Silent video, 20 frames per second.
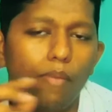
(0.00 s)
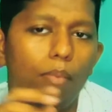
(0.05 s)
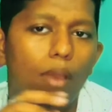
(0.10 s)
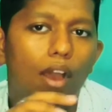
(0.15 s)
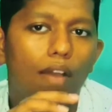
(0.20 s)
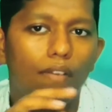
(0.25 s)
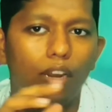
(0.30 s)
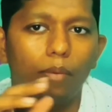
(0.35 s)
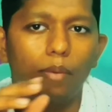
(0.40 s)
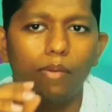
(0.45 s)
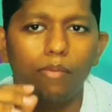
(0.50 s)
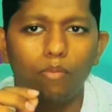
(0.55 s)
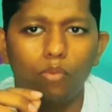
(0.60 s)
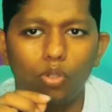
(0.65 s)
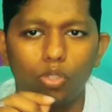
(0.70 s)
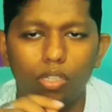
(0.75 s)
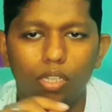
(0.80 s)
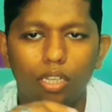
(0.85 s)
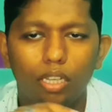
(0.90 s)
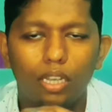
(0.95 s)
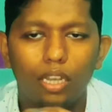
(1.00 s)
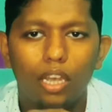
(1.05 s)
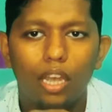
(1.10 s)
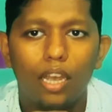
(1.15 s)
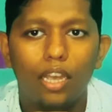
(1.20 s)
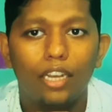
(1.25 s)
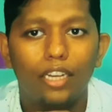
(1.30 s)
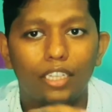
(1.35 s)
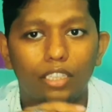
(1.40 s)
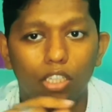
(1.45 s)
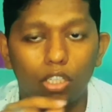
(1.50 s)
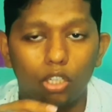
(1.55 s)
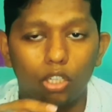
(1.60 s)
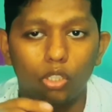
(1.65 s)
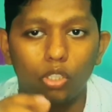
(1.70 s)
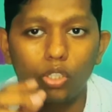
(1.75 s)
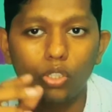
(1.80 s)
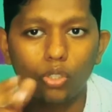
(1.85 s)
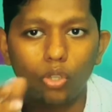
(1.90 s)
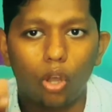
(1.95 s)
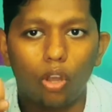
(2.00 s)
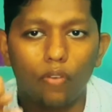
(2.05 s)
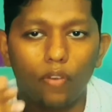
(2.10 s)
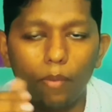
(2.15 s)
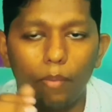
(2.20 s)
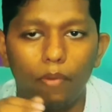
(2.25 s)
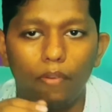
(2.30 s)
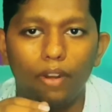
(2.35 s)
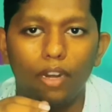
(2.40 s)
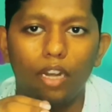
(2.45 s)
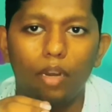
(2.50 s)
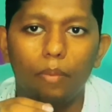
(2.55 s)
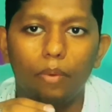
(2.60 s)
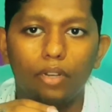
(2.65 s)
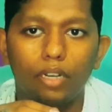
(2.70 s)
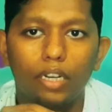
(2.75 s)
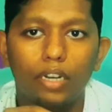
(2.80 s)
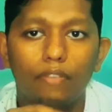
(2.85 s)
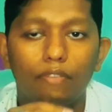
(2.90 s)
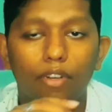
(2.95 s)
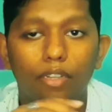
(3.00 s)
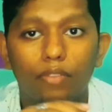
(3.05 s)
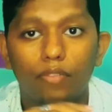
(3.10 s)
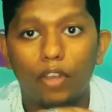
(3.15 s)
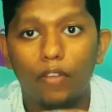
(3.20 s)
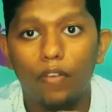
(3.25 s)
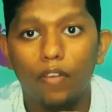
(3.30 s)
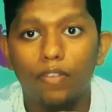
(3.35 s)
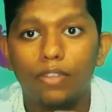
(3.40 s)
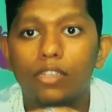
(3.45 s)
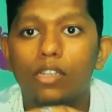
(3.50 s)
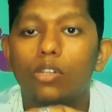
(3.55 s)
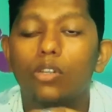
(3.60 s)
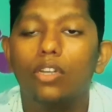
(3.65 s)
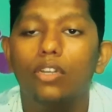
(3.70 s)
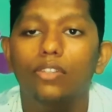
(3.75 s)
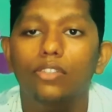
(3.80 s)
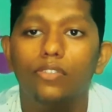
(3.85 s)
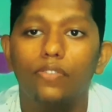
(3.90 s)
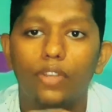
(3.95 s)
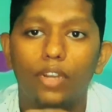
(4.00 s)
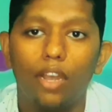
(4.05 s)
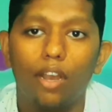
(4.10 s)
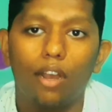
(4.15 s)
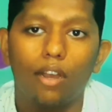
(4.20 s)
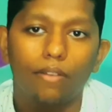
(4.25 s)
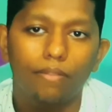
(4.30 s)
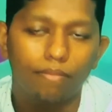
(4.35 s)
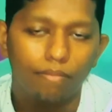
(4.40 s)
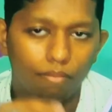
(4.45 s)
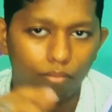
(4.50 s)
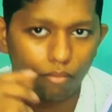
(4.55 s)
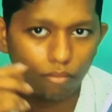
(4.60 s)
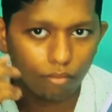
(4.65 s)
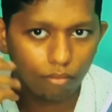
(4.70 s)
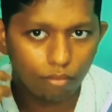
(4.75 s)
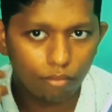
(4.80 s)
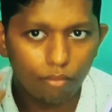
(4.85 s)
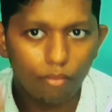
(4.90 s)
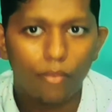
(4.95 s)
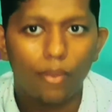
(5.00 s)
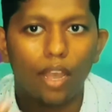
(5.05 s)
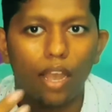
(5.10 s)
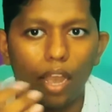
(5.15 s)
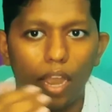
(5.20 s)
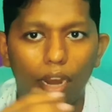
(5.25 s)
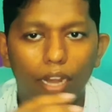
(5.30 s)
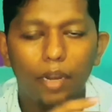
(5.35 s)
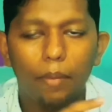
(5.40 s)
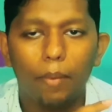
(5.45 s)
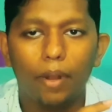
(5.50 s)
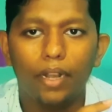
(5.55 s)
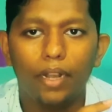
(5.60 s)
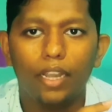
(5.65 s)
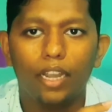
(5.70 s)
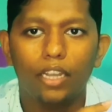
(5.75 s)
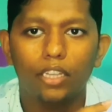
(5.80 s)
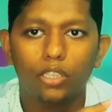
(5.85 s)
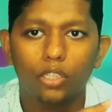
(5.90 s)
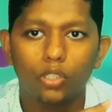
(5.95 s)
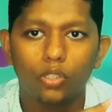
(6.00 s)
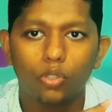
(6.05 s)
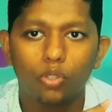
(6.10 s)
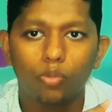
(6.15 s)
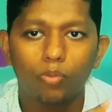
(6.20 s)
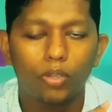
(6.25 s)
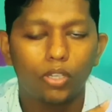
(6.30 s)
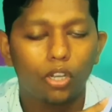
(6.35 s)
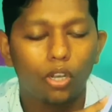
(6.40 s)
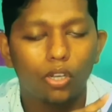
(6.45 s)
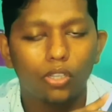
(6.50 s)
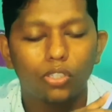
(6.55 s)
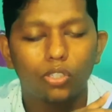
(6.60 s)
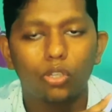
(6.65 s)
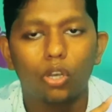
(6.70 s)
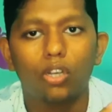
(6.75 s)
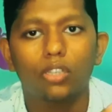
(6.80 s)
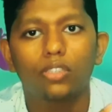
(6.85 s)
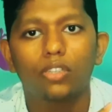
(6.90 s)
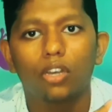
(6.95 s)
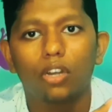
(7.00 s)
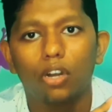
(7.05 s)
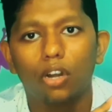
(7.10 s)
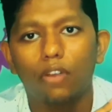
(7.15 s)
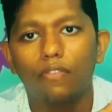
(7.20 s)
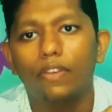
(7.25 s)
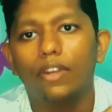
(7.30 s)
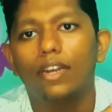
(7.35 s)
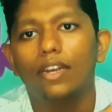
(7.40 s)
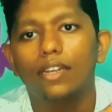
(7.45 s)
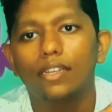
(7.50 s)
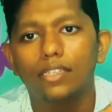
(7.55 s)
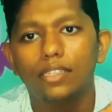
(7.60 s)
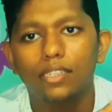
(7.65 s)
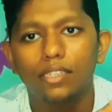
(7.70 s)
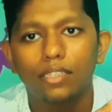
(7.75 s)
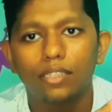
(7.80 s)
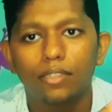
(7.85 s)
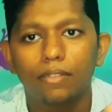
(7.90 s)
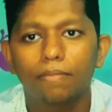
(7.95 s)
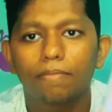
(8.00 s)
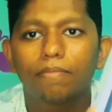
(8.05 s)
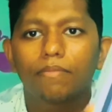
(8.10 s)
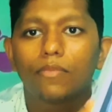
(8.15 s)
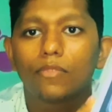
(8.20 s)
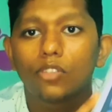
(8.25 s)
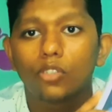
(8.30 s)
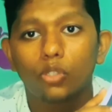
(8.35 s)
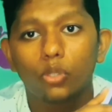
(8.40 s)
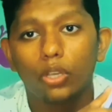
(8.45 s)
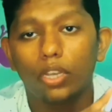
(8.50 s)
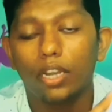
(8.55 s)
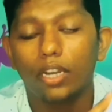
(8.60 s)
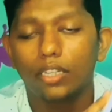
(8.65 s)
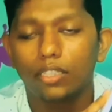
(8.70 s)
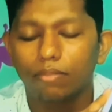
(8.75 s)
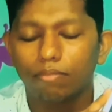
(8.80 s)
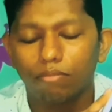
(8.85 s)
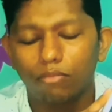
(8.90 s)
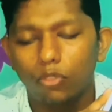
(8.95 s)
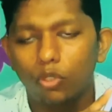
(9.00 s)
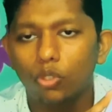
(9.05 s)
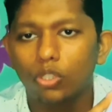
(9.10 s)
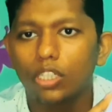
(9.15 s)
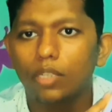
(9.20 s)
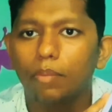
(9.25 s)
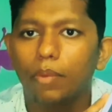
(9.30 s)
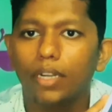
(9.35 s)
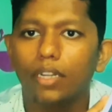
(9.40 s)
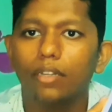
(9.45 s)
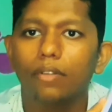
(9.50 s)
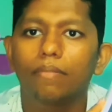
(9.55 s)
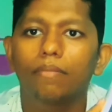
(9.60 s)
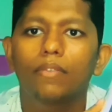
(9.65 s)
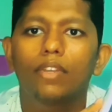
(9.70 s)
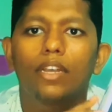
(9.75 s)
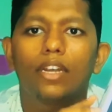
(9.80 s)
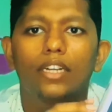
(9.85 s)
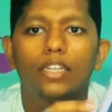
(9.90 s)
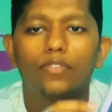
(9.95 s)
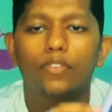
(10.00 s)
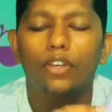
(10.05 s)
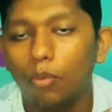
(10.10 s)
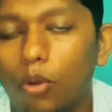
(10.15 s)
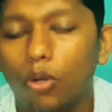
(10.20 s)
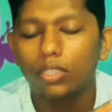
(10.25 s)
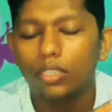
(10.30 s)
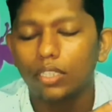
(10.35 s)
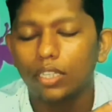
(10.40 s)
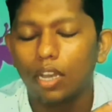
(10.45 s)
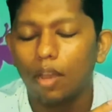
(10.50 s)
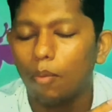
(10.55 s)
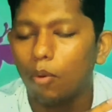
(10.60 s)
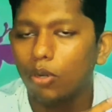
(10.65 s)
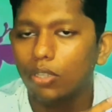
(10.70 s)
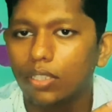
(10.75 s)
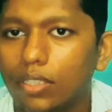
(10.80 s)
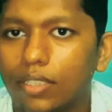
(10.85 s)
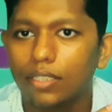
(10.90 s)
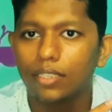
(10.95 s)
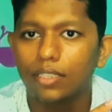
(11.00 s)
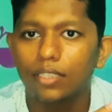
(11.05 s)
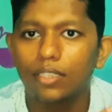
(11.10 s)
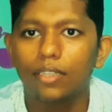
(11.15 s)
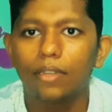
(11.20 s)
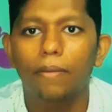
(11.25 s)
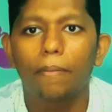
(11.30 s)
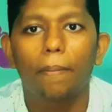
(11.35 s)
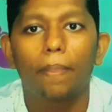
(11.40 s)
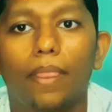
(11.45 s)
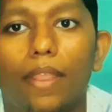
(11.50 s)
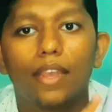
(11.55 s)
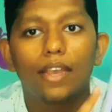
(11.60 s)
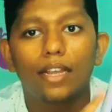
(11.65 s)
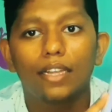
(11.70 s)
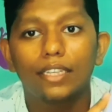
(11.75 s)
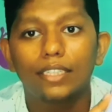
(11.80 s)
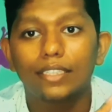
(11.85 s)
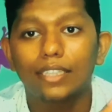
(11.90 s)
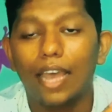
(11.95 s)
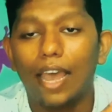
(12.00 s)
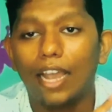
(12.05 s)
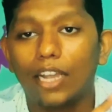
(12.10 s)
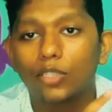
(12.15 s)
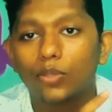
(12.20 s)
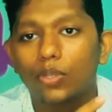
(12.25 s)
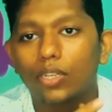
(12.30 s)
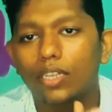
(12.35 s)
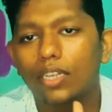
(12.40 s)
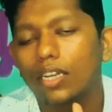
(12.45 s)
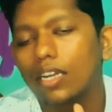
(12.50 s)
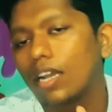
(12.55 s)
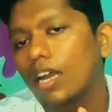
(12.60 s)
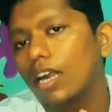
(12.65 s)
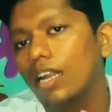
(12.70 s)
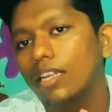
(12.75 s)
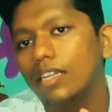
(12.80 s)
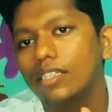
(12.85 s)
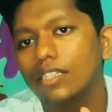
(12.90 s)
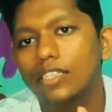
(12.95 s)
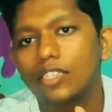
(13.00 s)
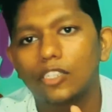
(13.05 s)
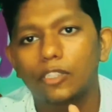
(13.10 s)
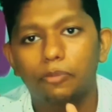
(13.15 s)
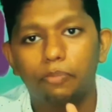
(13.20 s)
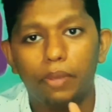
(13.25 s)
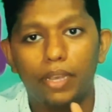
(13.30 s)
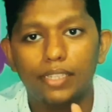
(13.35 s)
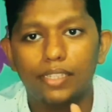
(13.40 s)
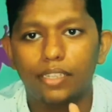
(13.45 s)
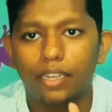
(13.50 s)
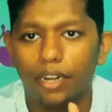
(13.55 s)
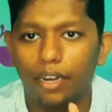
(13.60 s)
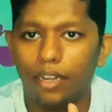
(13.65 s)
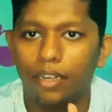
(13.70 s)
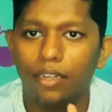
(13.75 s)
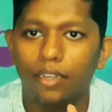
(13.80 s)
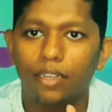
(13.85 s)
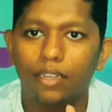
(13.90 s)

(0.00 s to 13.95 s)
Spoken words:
be available mostly, that also stock will be very limited, but Wi-Fi cellular is very high demanding, I think so, because stocks are not very less, so you can use it. But the very more thing about this is, actually the color is space gray.